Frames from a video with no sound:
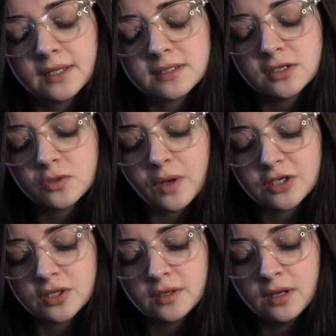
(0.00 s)
in a
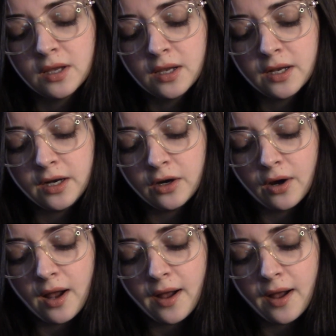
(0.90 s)
situation here.